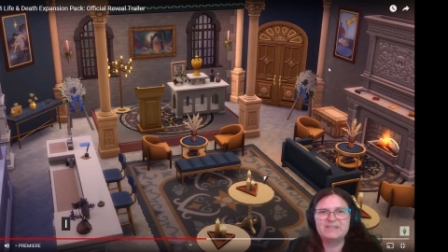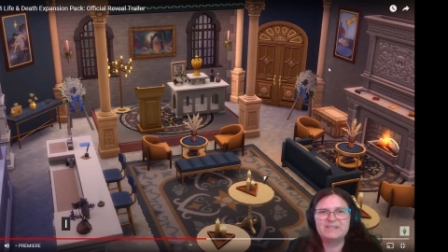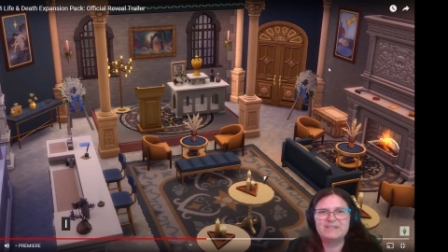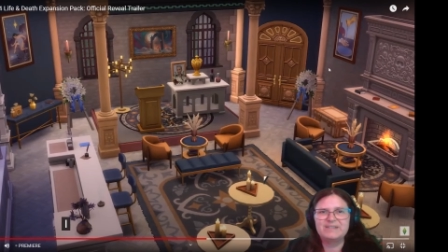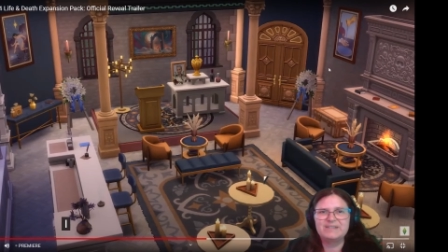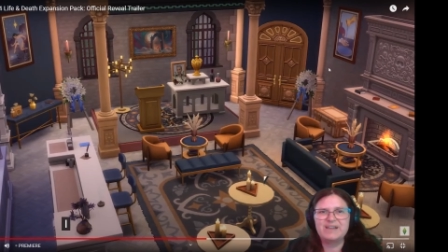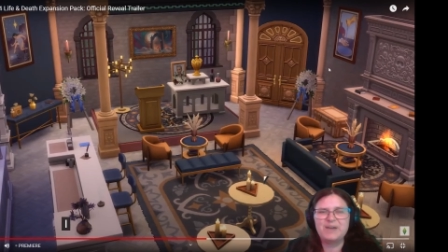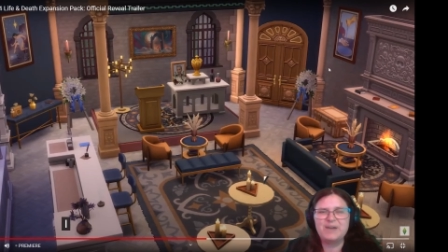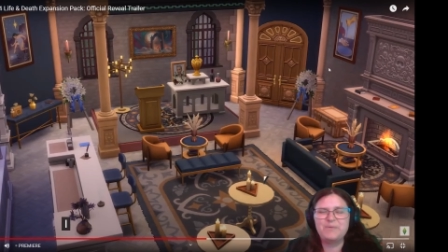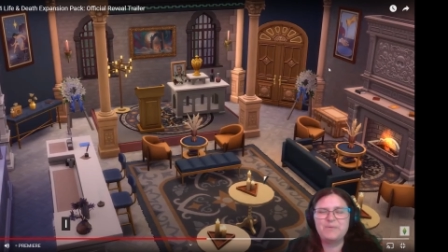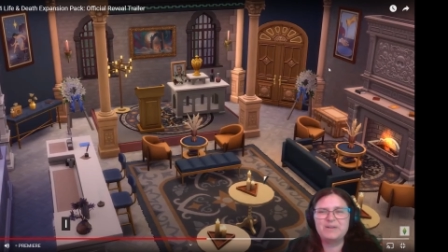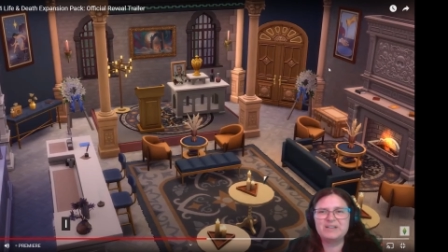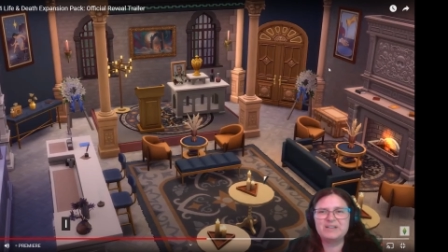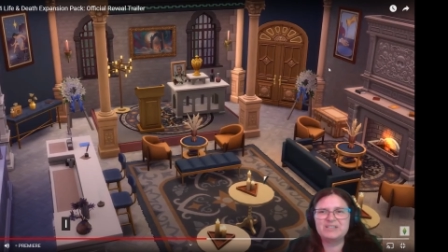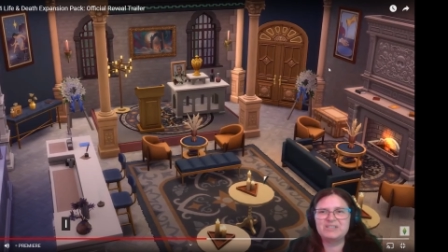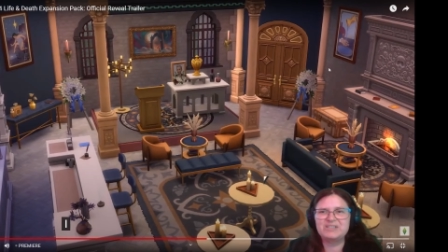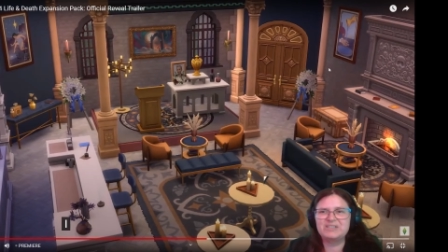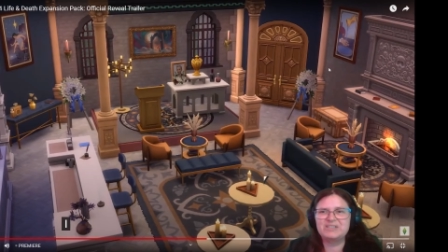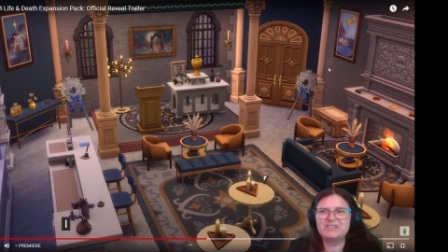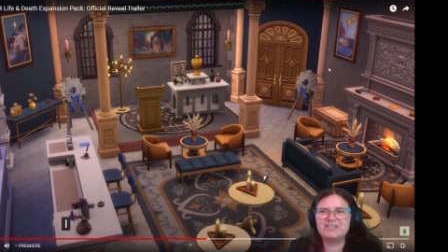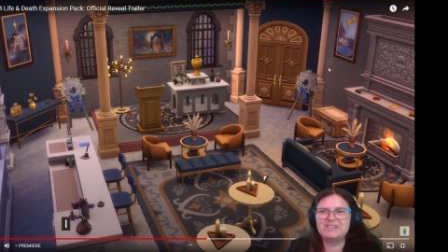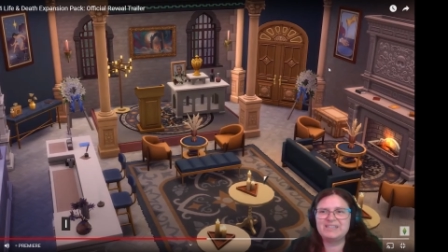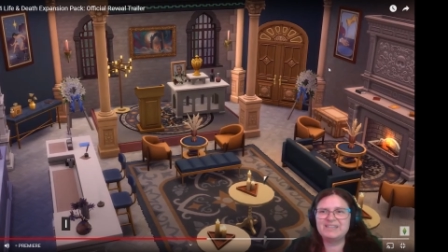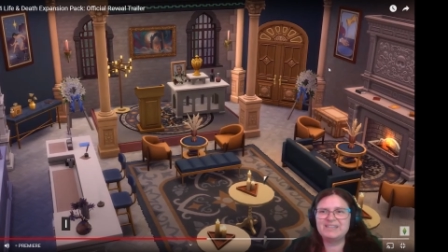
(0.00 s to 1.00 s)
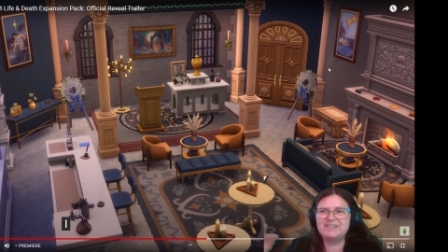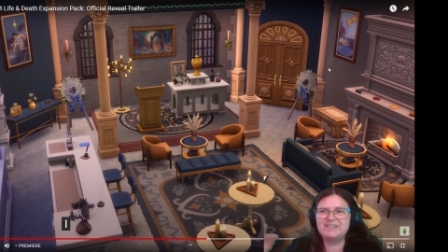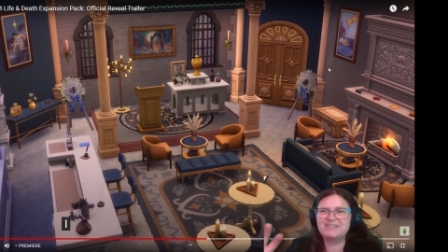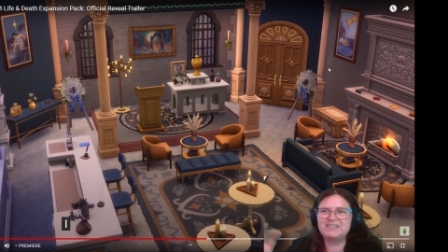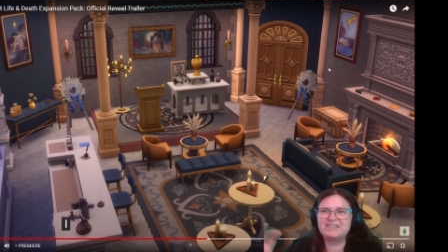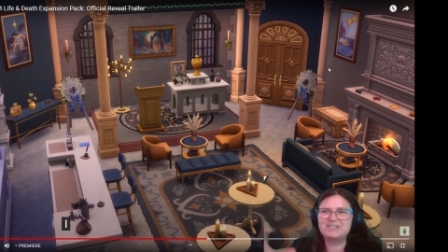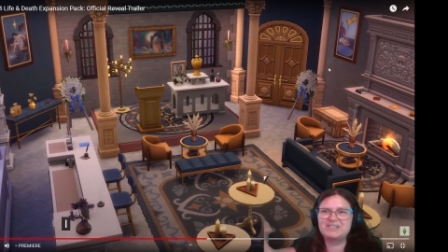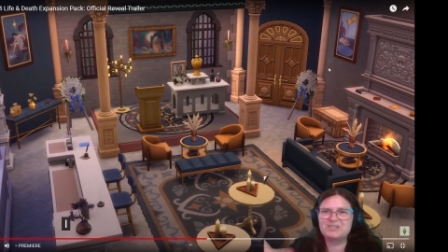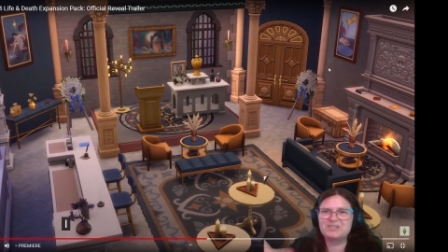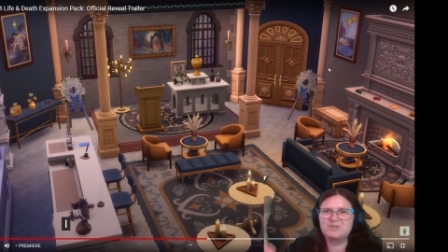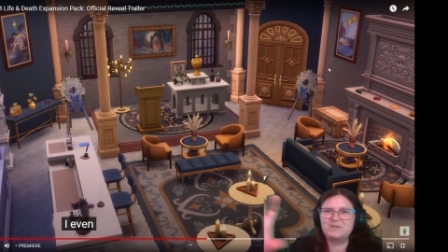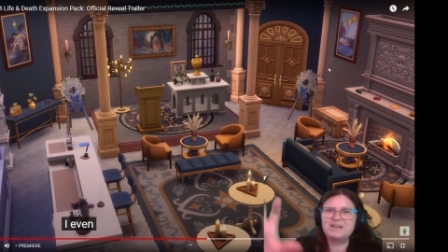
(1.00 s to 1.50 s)
I want to tilt
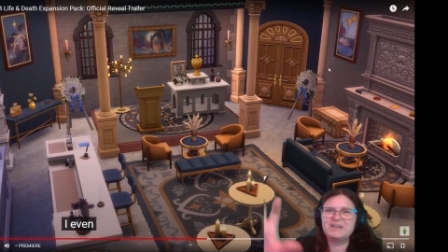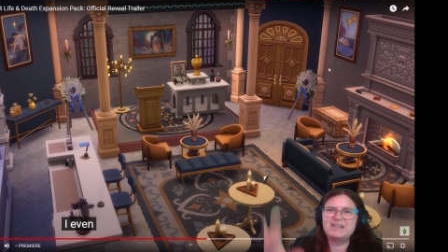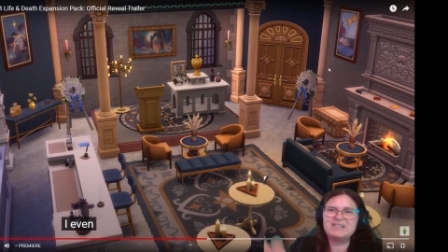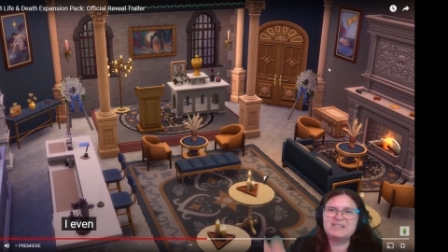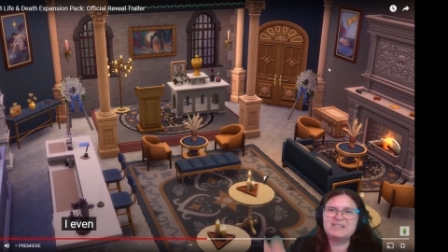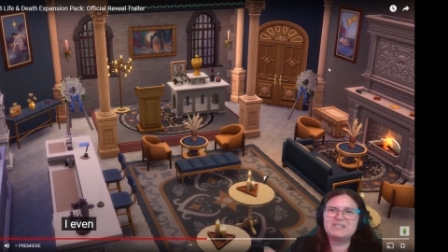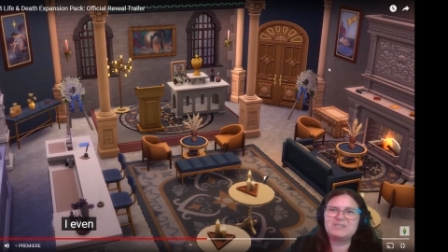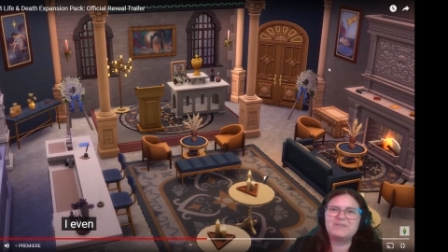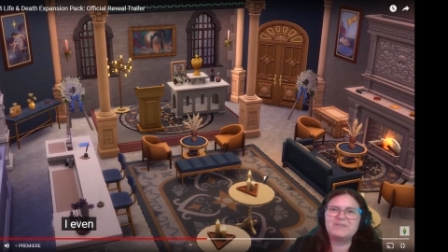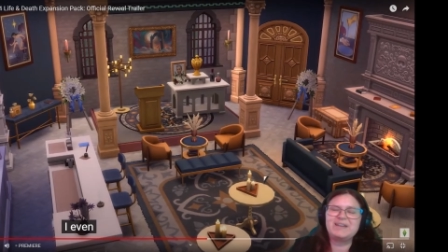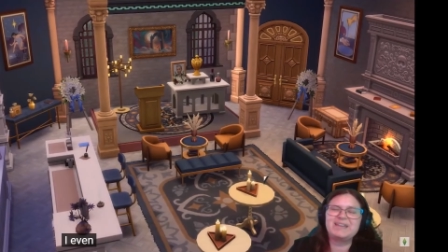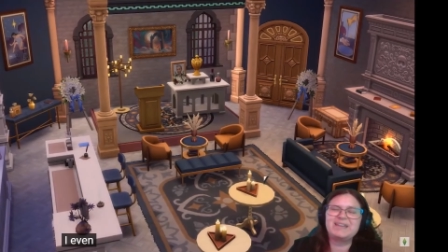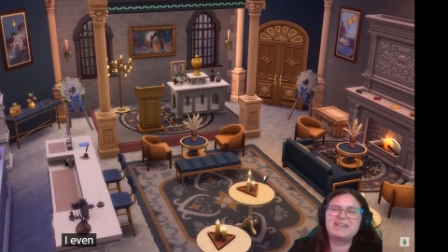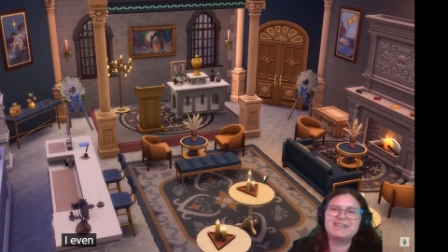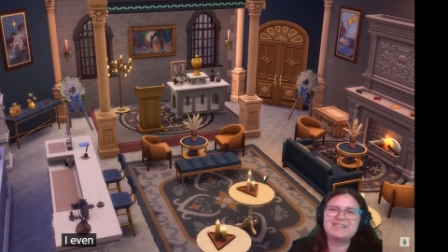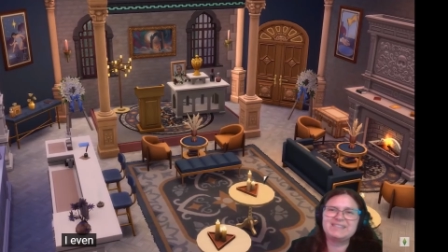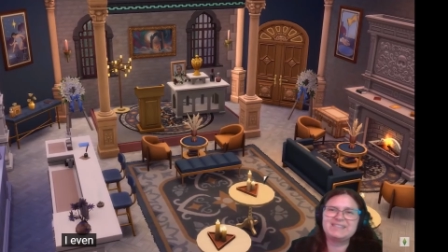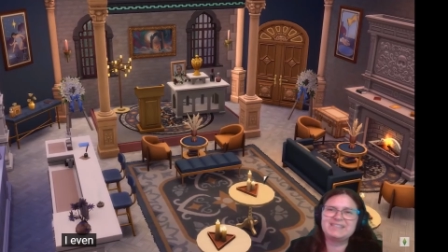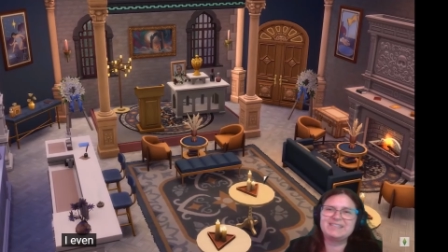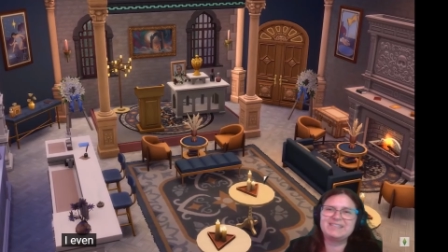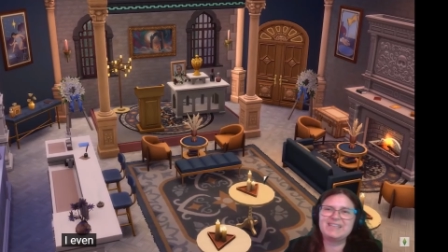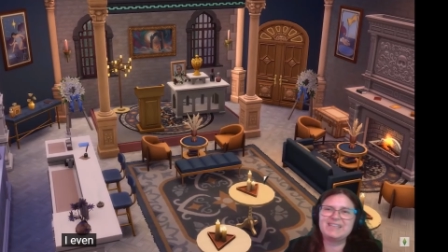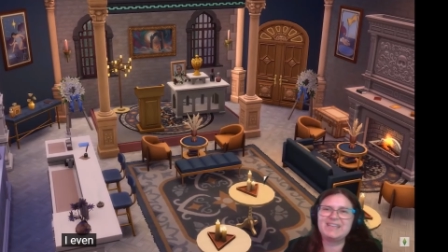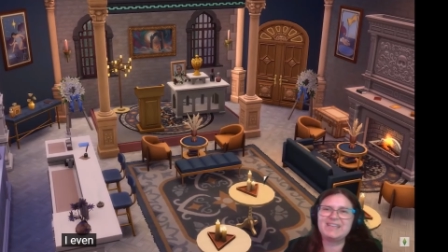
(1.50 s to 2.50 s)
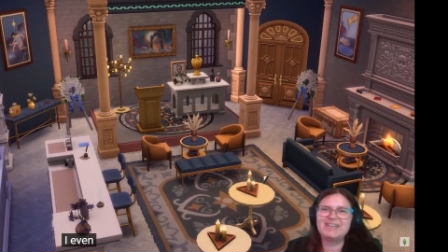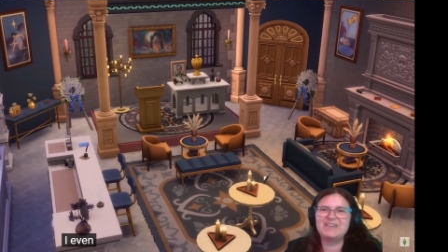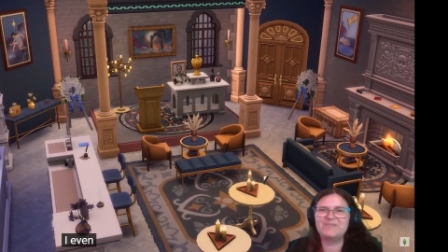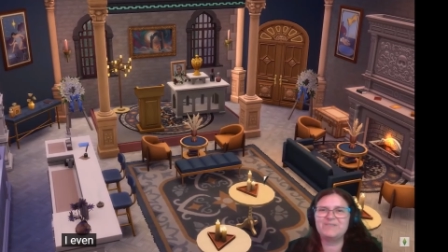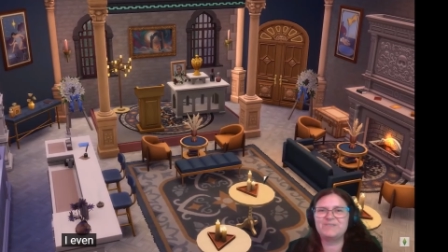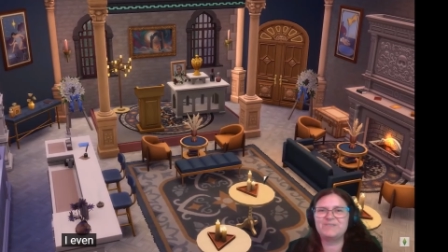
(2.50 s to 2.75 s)
the screen so I can see if